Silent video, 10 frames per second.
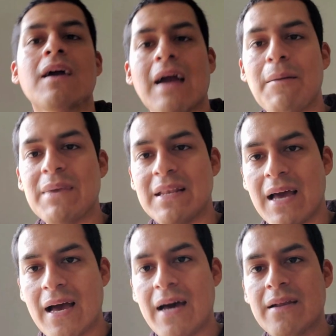
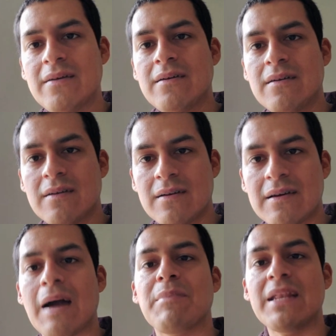Caminar,
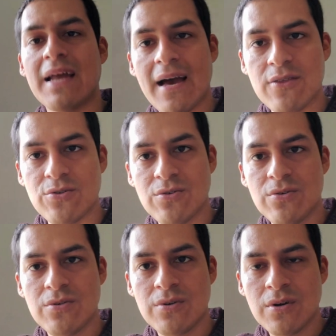caminado,
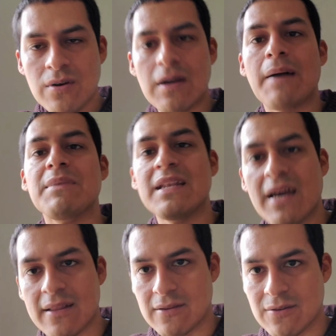
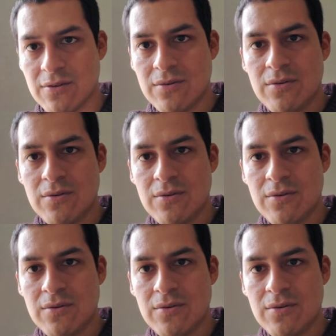caminando.